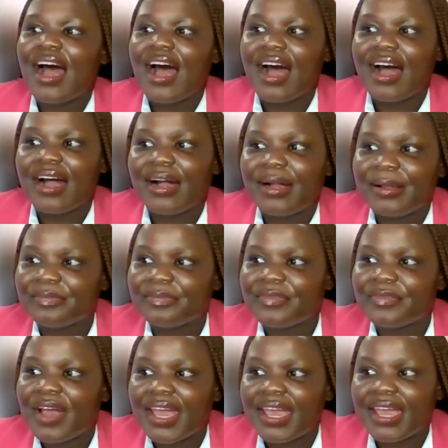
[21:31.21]
I
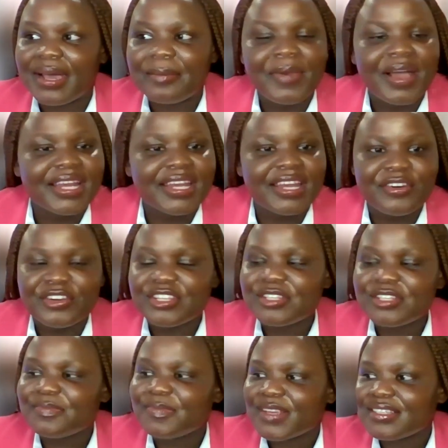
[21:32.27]
am an
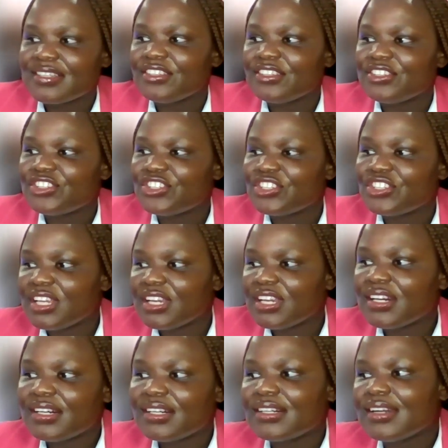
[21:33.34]
aerospace
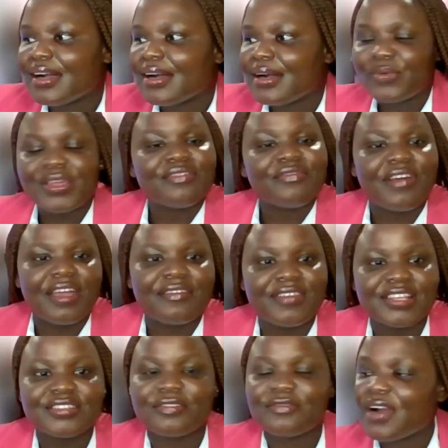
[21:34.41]
engineer with 5
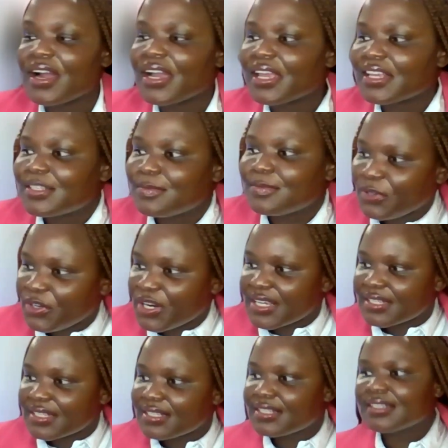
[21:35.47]
years of work
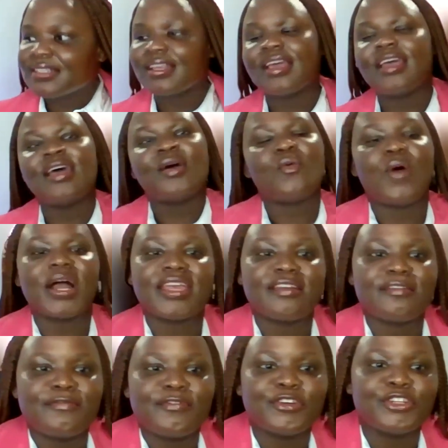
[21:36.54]
experience,
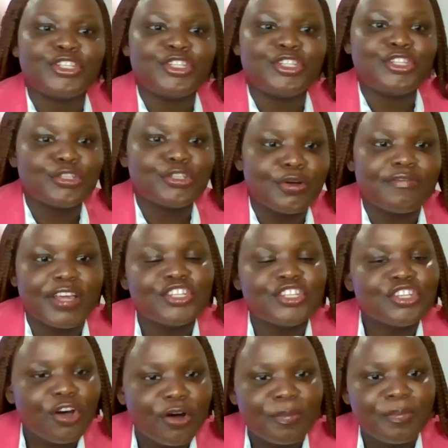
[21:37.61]
working for two of the
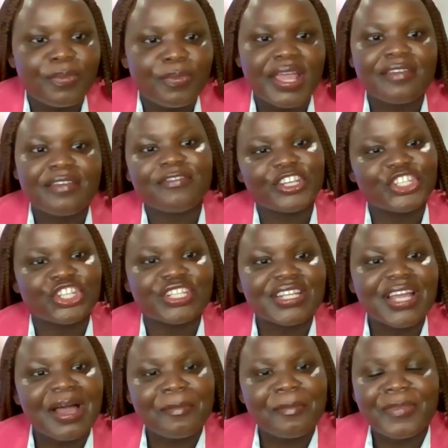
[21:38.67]
top aviation
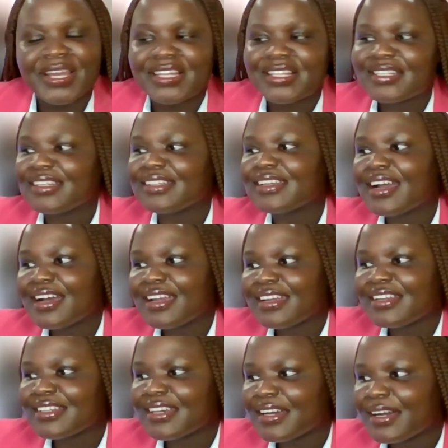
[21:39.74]
companies in
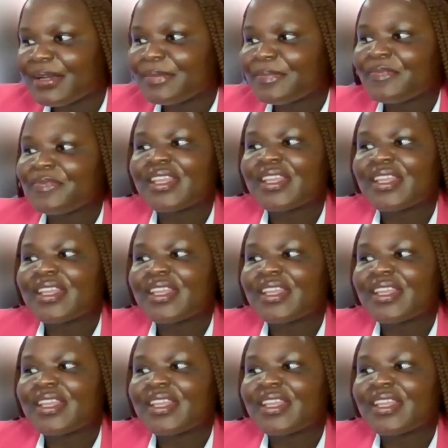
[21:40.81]
Canada.